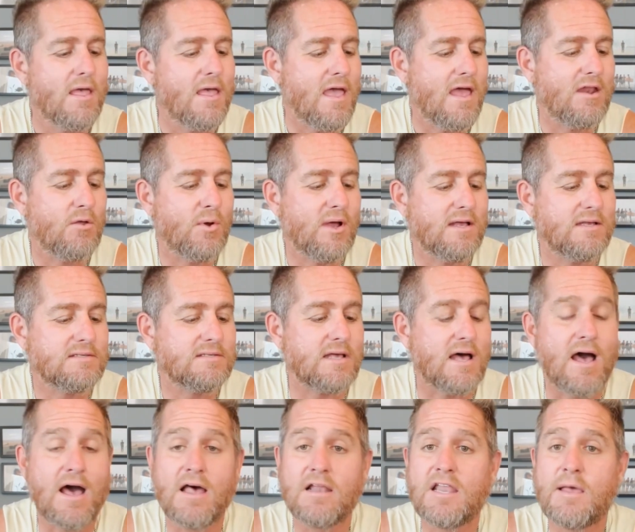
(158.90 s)
Anyways,
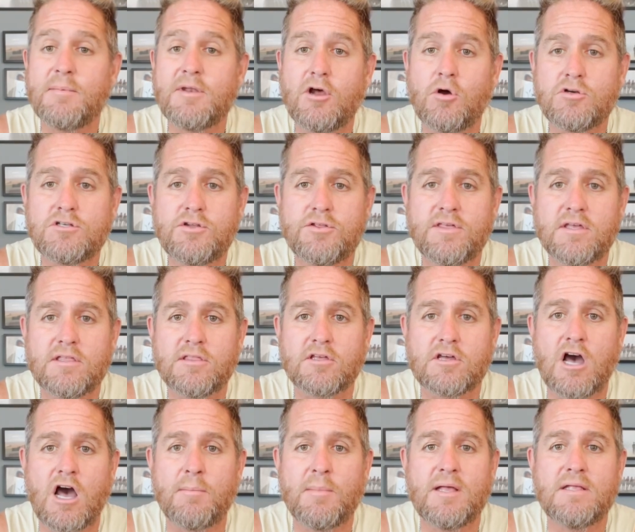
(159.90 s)
let me know what you think in the
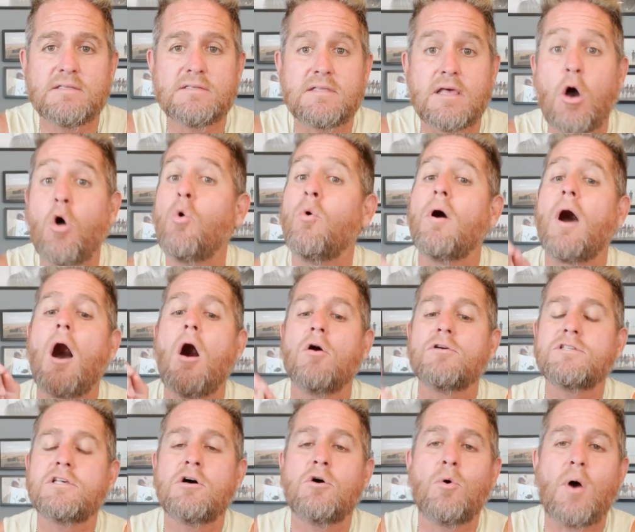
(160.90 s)
comments. Oh,
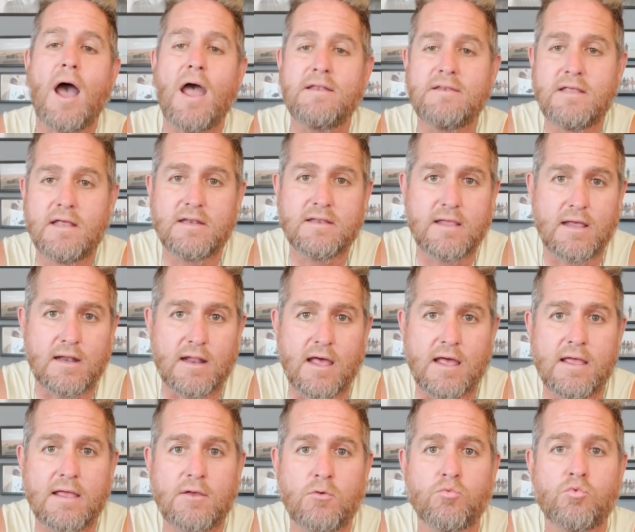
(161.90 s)
also, I did get
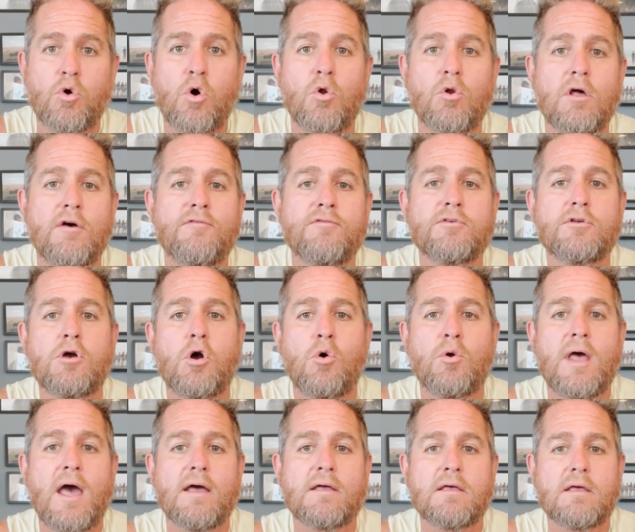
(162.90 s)
a roll of
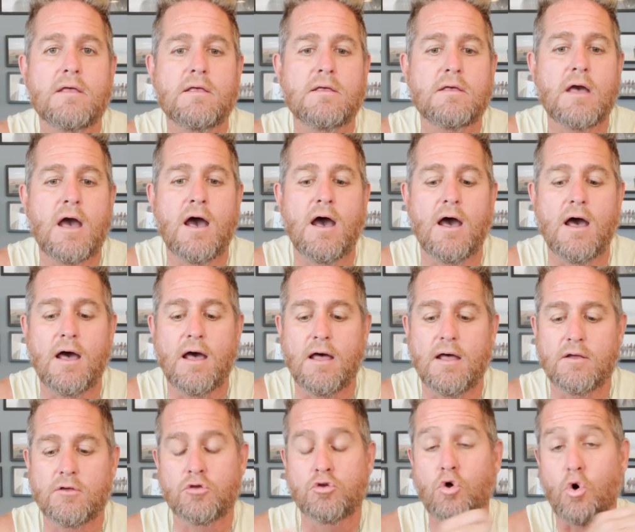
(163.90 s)
Kodak
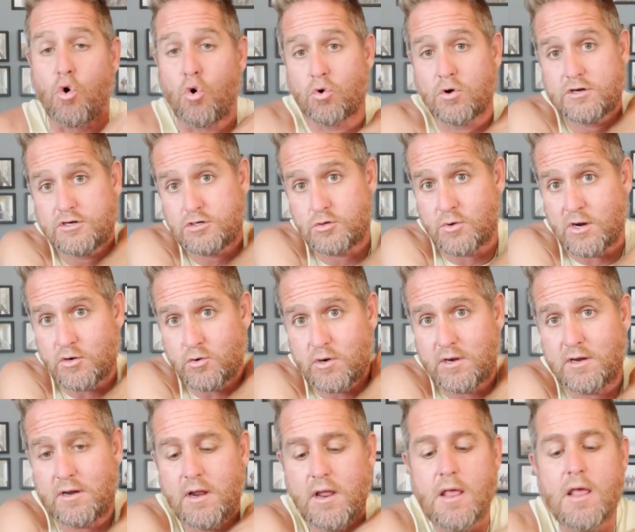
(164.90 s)
Gold
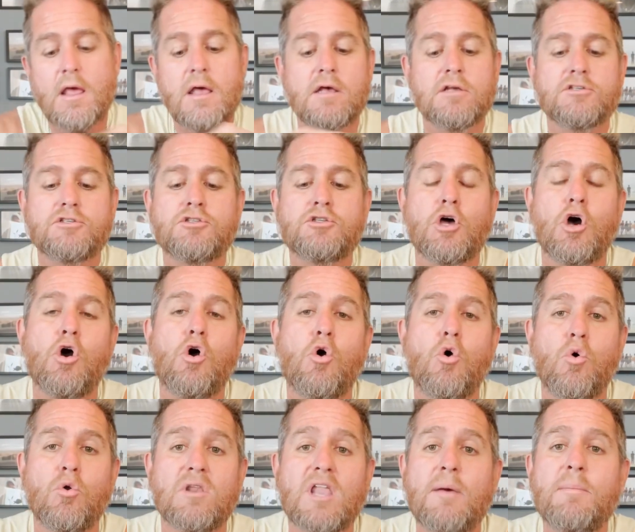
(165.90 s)
200,
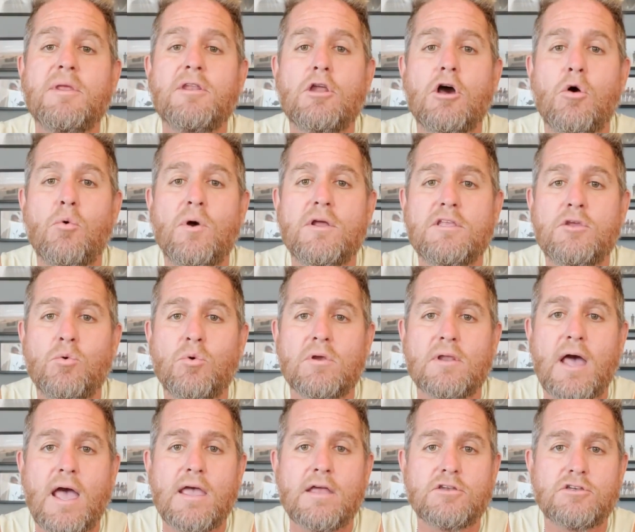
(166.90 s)
so let me know what you would
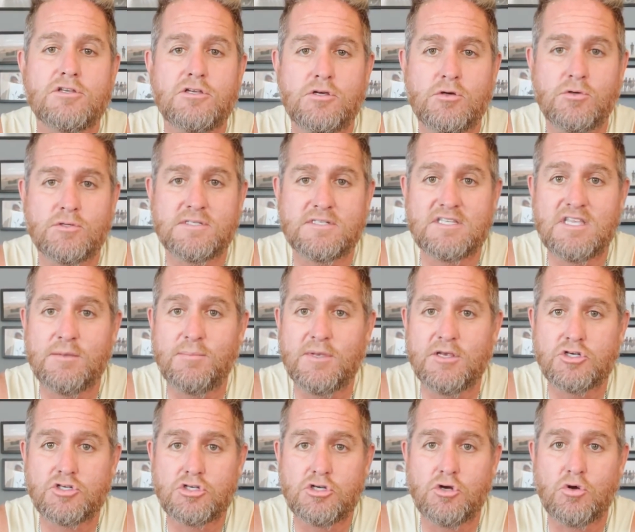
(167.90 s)
like to see
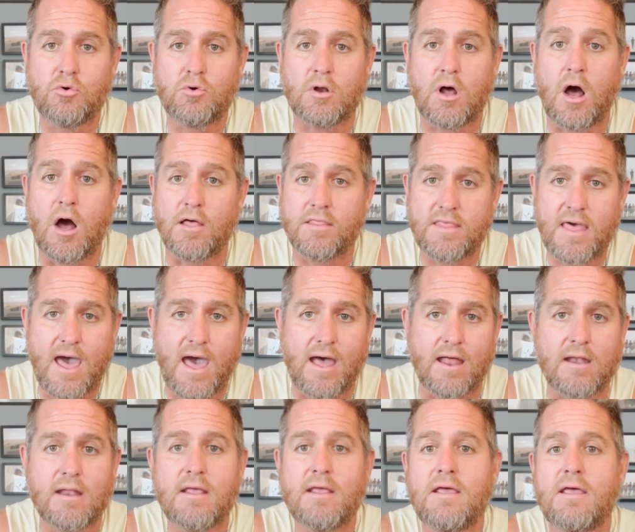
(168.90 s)
me shoot on
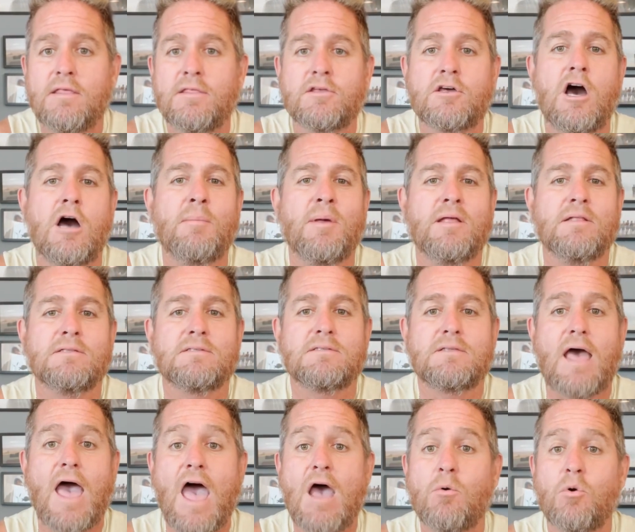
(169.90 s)
that in the
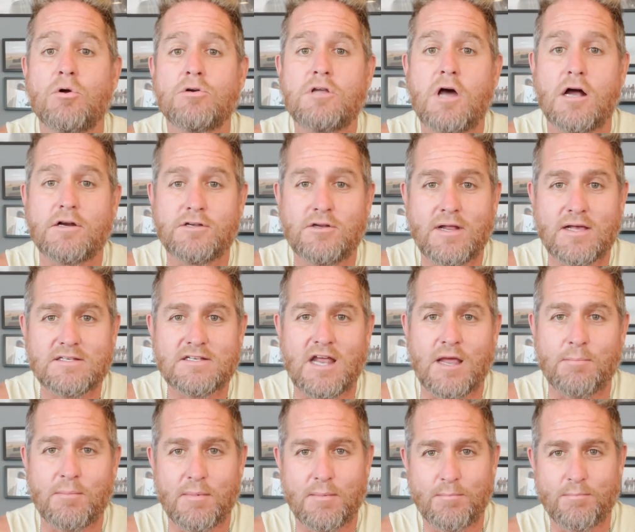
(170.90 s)
comments. I will talk to you next
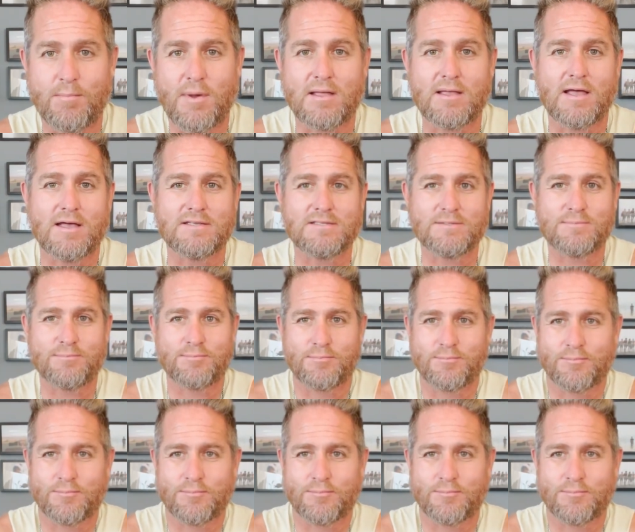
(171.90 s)
time. Bye, guys.